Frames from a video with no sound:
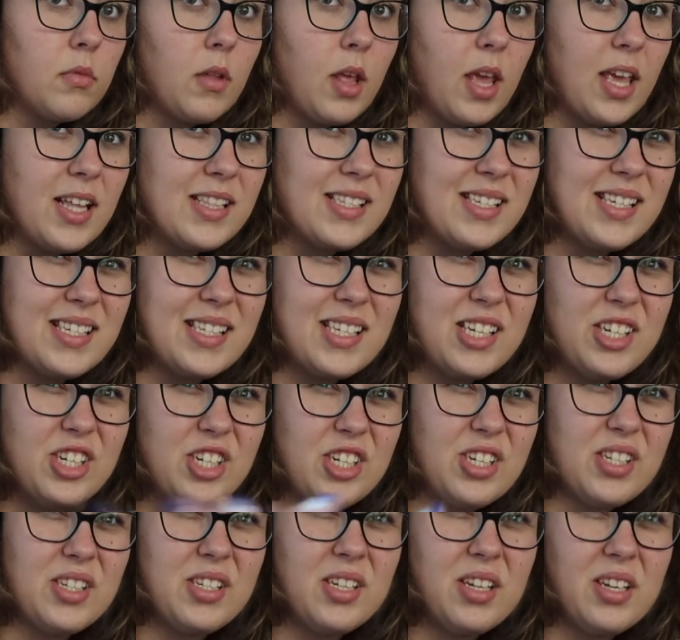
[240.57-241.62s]
it's easy
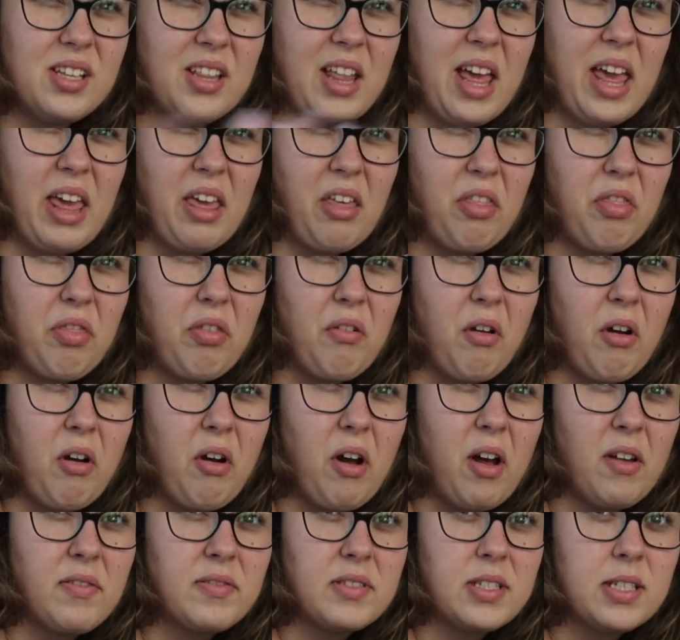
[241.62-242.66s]
just to like throw
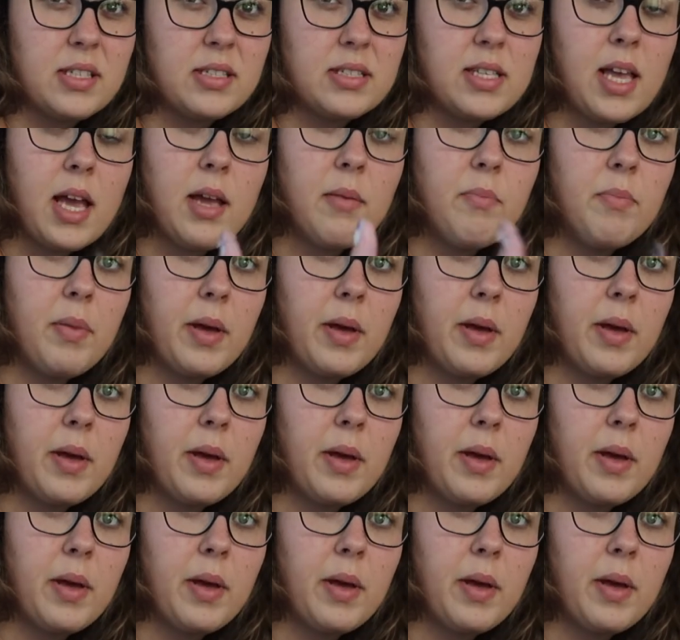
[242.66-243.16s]
off to the side,